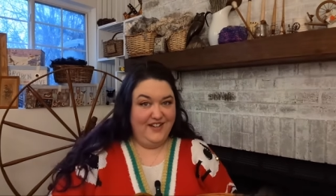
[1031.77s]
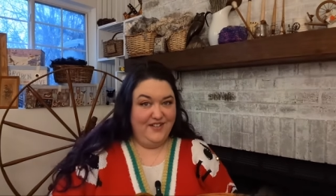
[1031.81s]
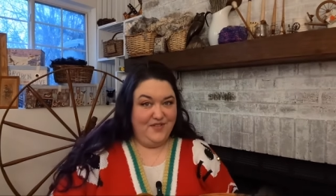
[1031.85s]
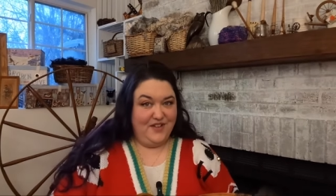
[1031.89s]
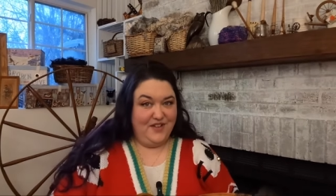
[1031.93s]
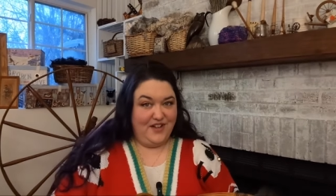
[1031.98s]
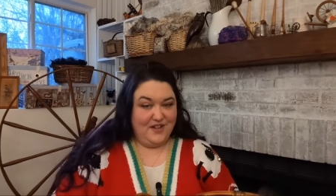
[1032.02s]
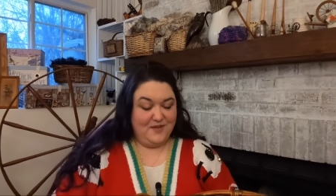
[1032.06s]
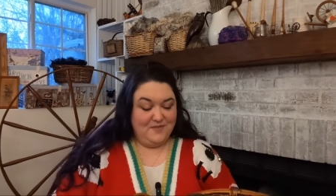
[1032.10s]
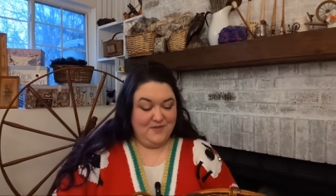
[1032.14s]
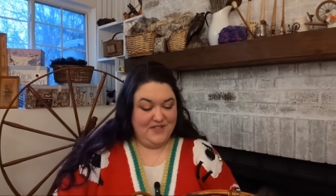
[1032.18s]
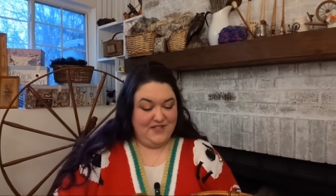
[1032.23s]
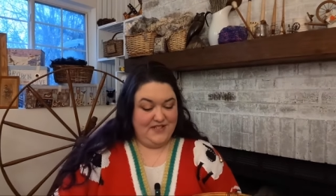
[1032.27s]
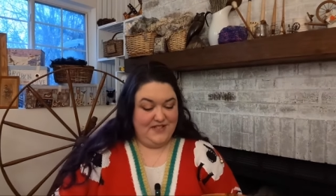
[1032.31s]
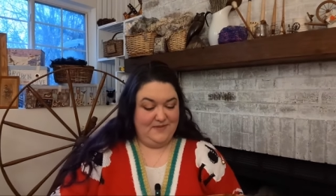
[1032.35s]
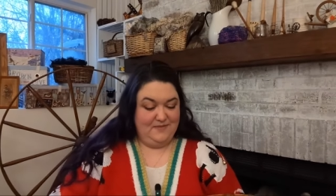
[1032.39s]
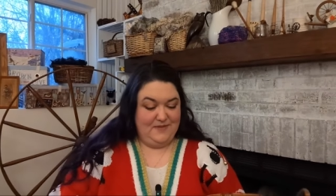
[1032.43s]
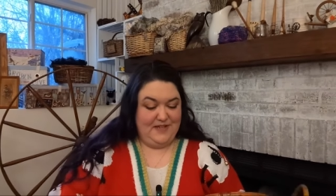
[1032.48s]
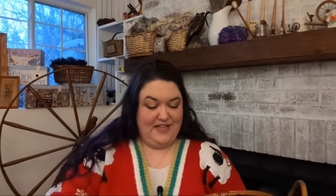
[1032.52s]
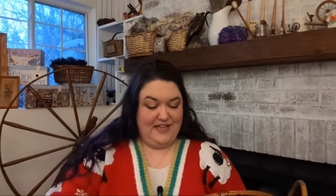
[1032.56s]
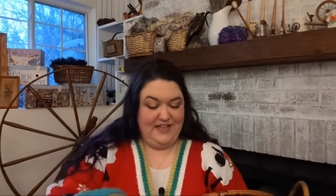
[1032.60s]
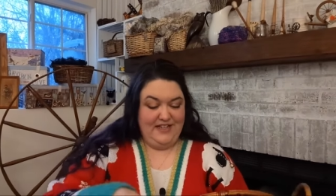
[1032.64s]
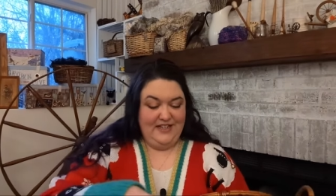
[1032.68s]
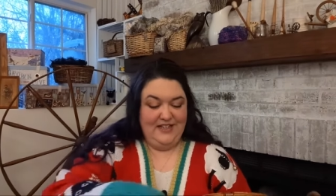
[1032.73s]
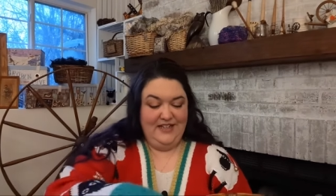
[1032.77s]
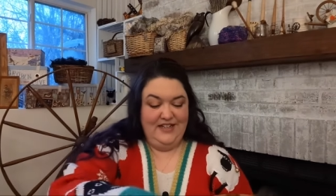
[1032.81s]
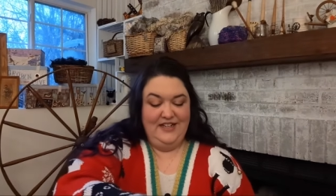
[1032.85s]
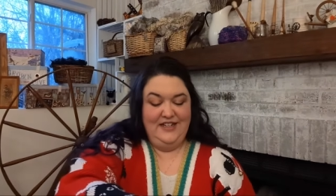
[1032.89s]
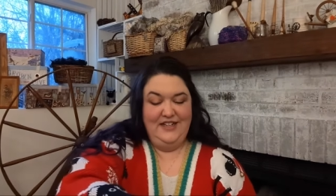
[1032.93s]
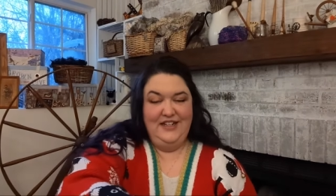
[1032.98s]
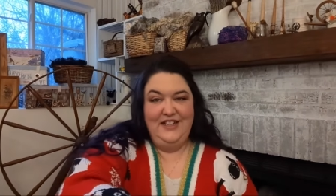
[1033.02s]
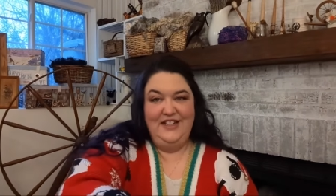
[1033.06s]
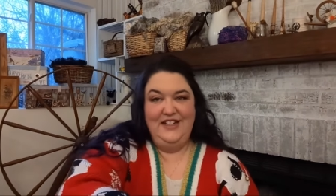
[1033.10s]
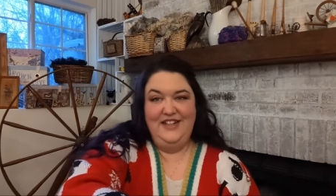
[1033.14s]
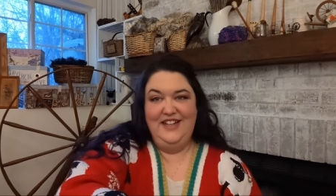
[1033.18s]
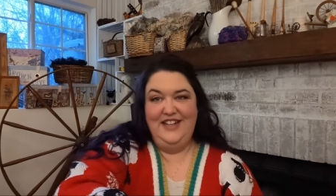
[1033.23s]
Vlogmas spin.
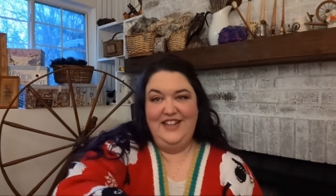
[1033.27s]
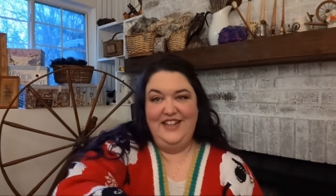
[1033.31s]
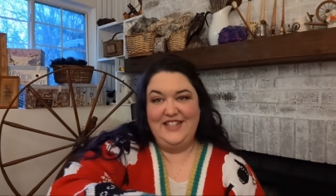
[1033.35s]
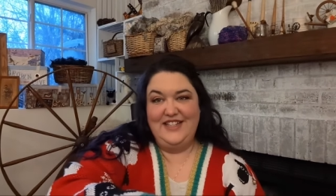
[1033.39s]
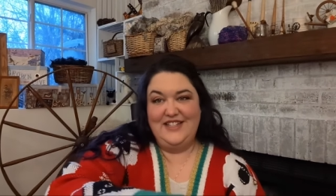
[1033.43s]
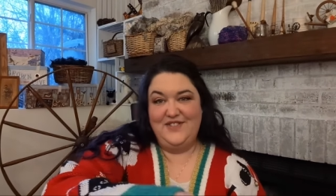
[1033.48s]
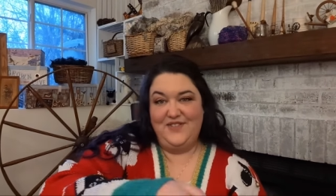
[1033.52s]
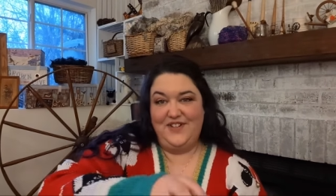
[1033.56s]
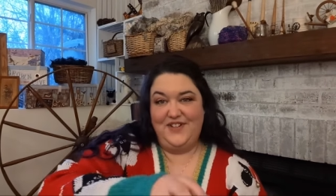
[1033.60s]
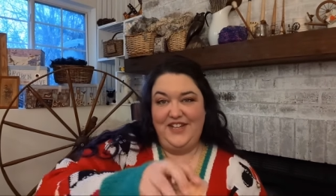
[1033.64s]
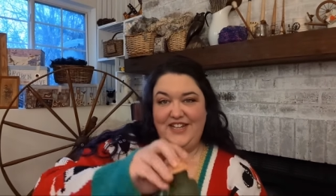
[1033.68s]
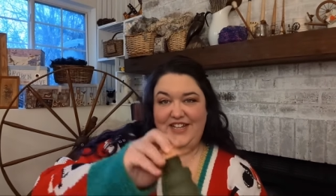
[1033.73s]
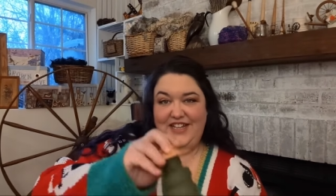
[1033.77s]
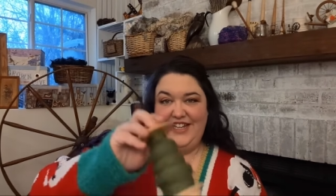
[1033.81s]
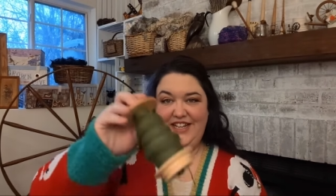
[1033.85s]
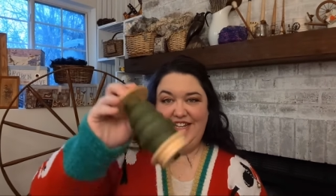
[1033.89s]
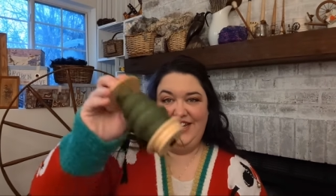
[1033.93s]
This one.